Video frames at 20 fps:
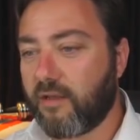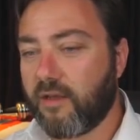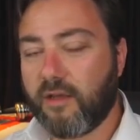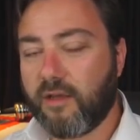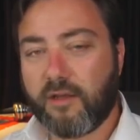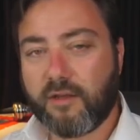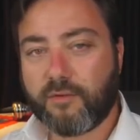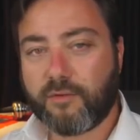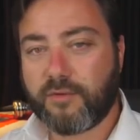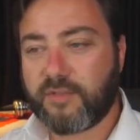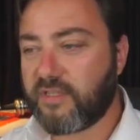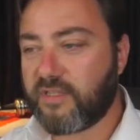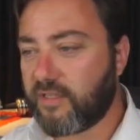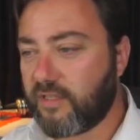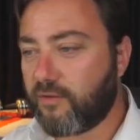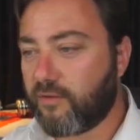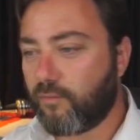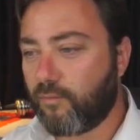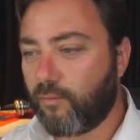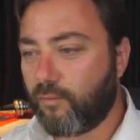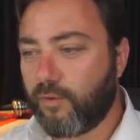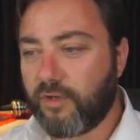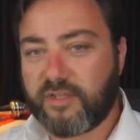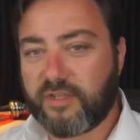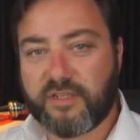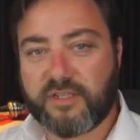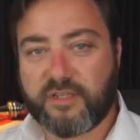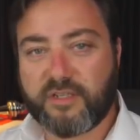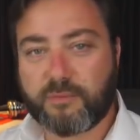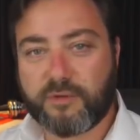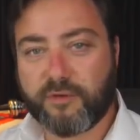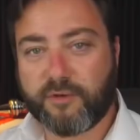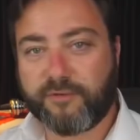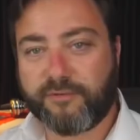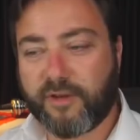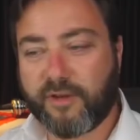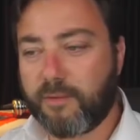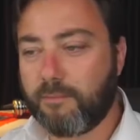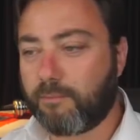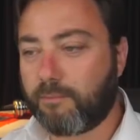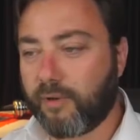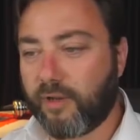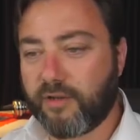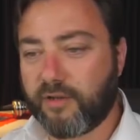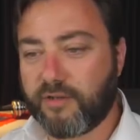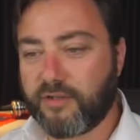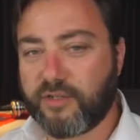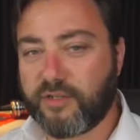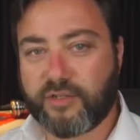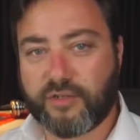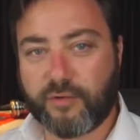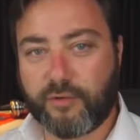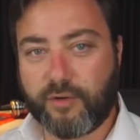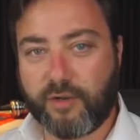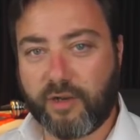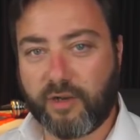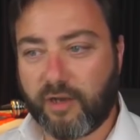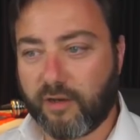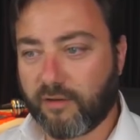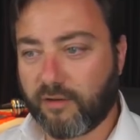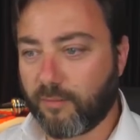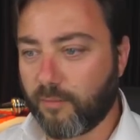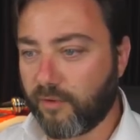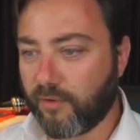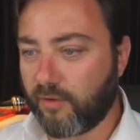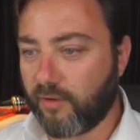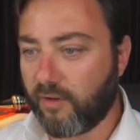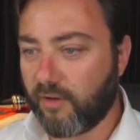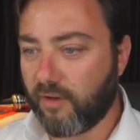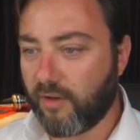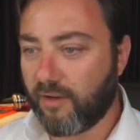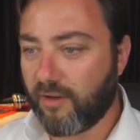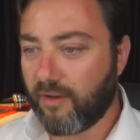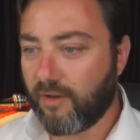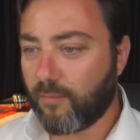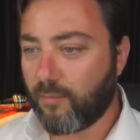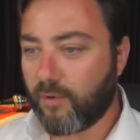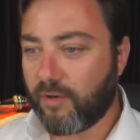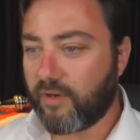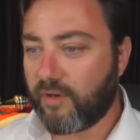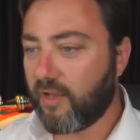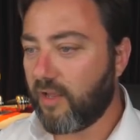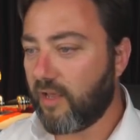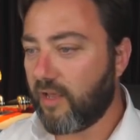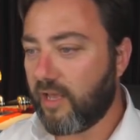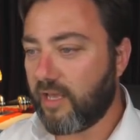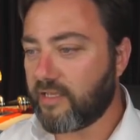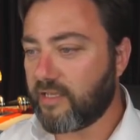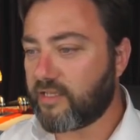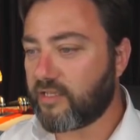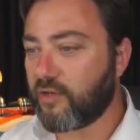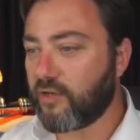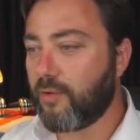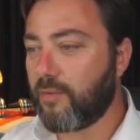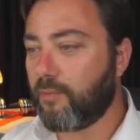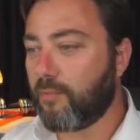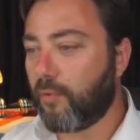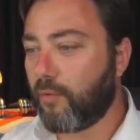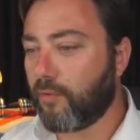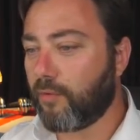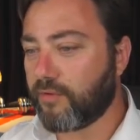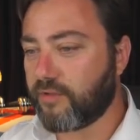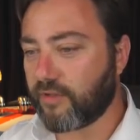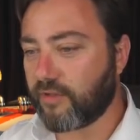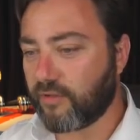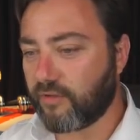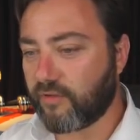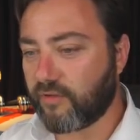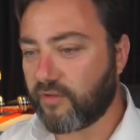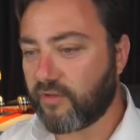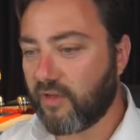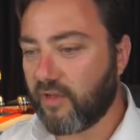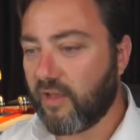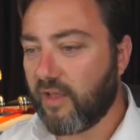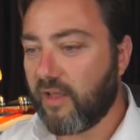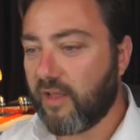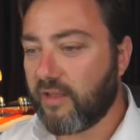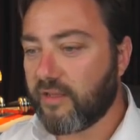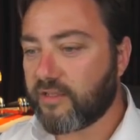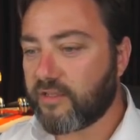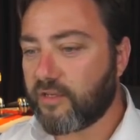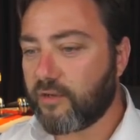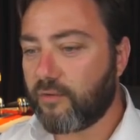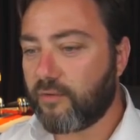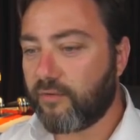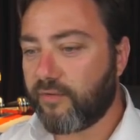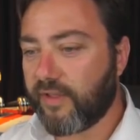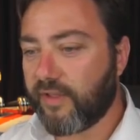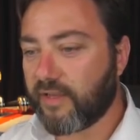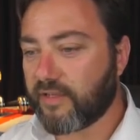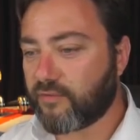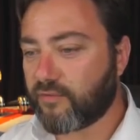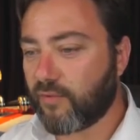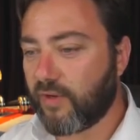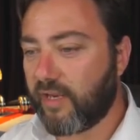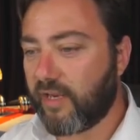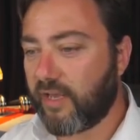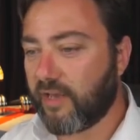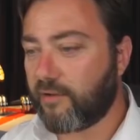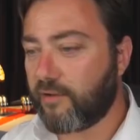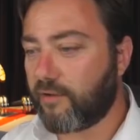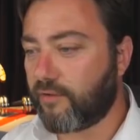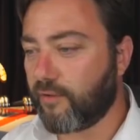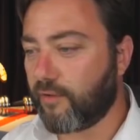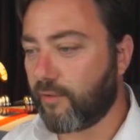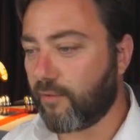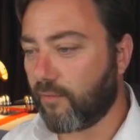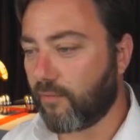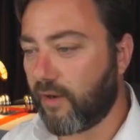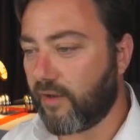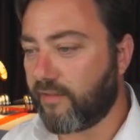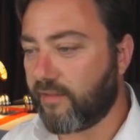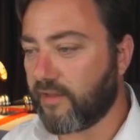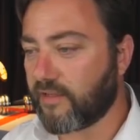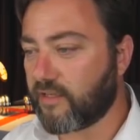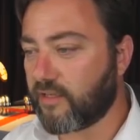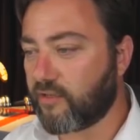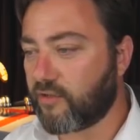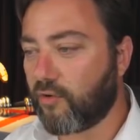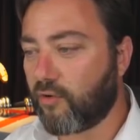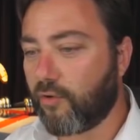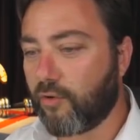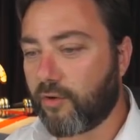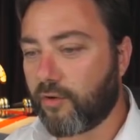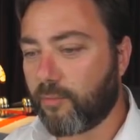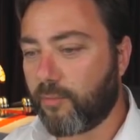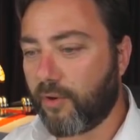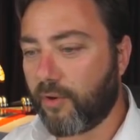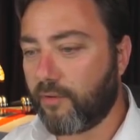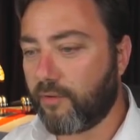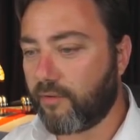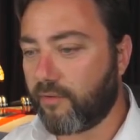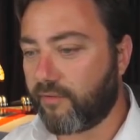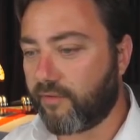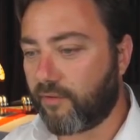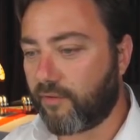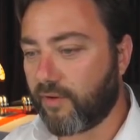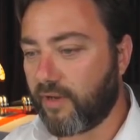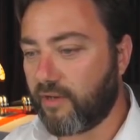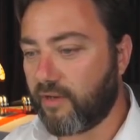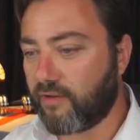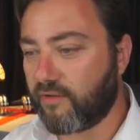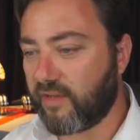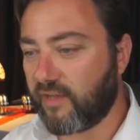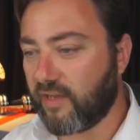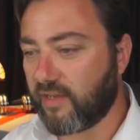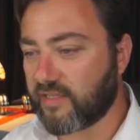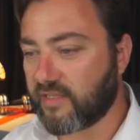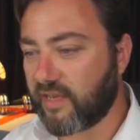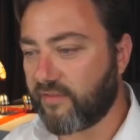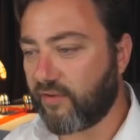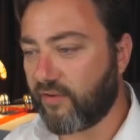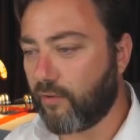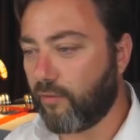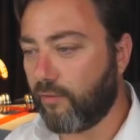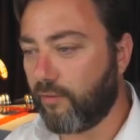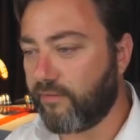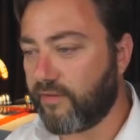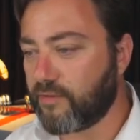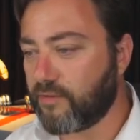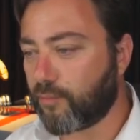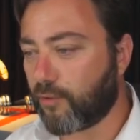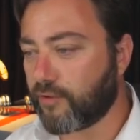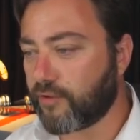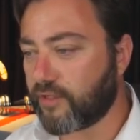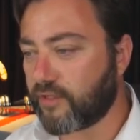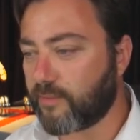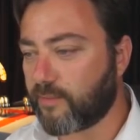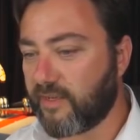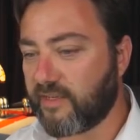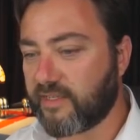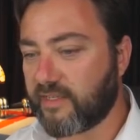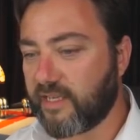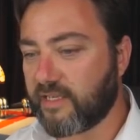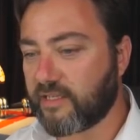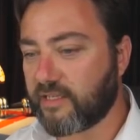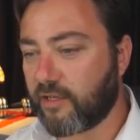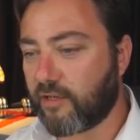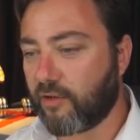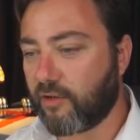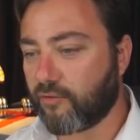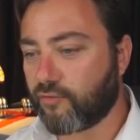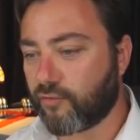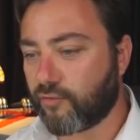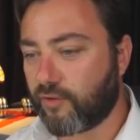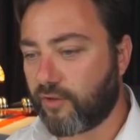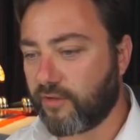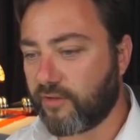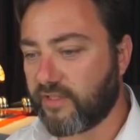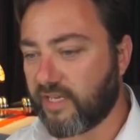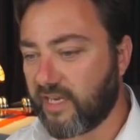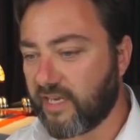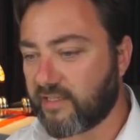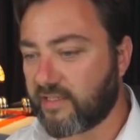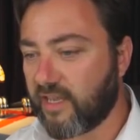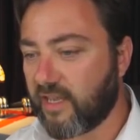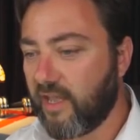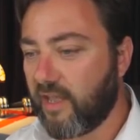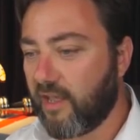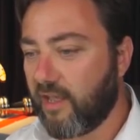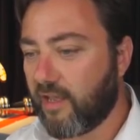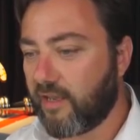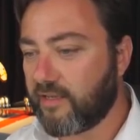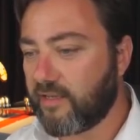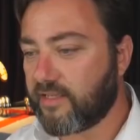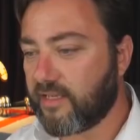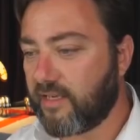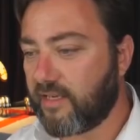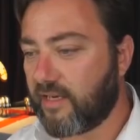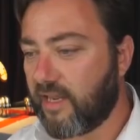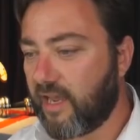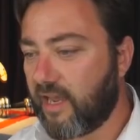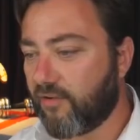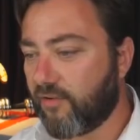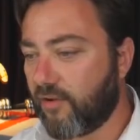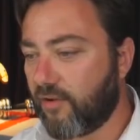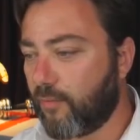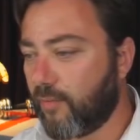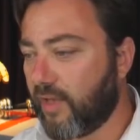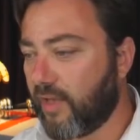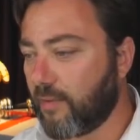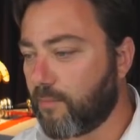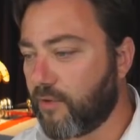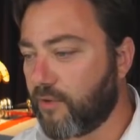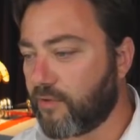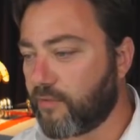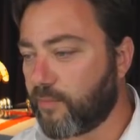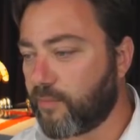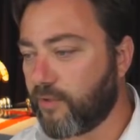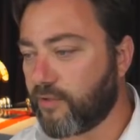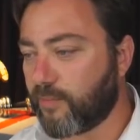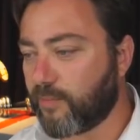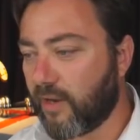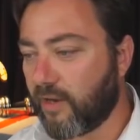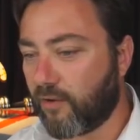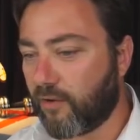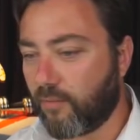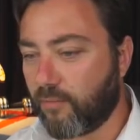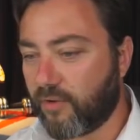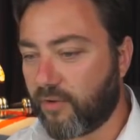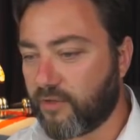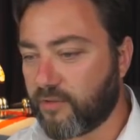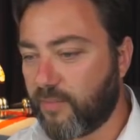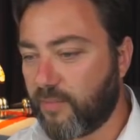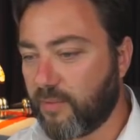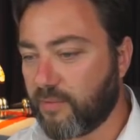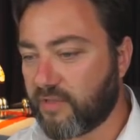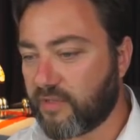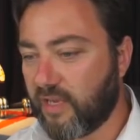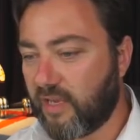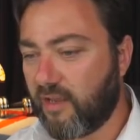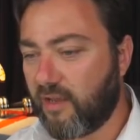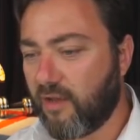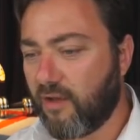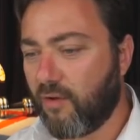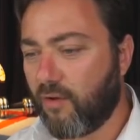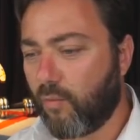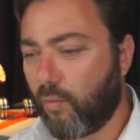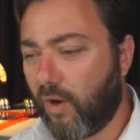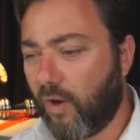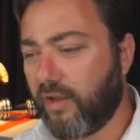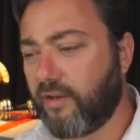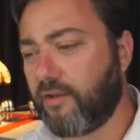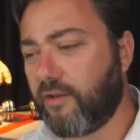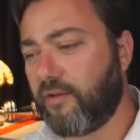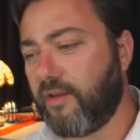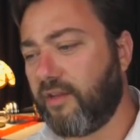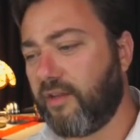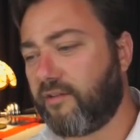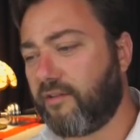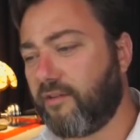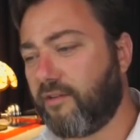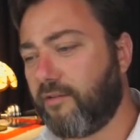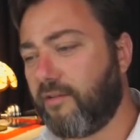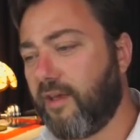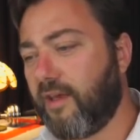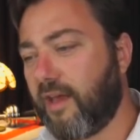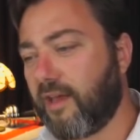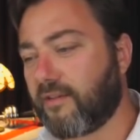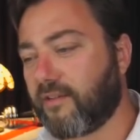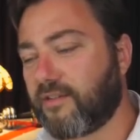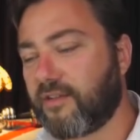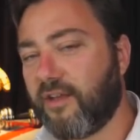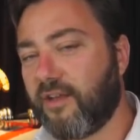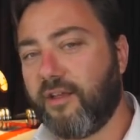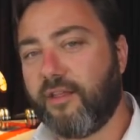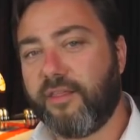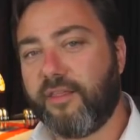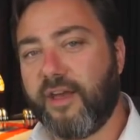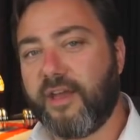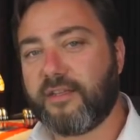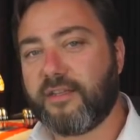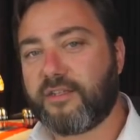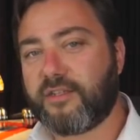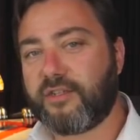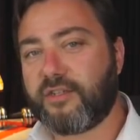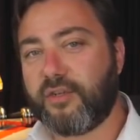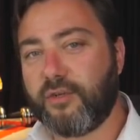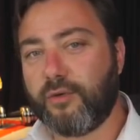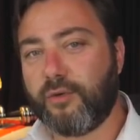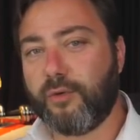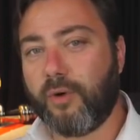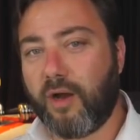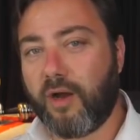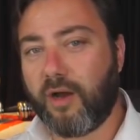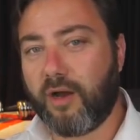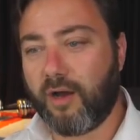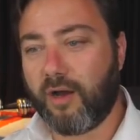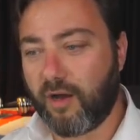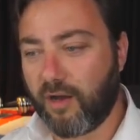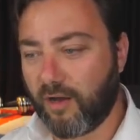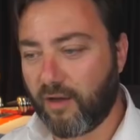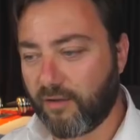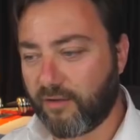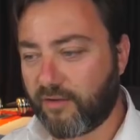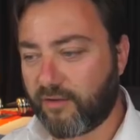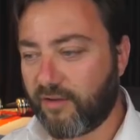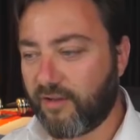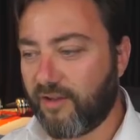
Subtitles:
What is this, some sort of fucking blood and soil argument? But it's so important. So that's really how you do it, right? That's such a core component of the Green New Deal, is having all of these projects make sense in a cultural context. And it's in an area we get most pushback on because people say, why do you need to do that? That's too hard.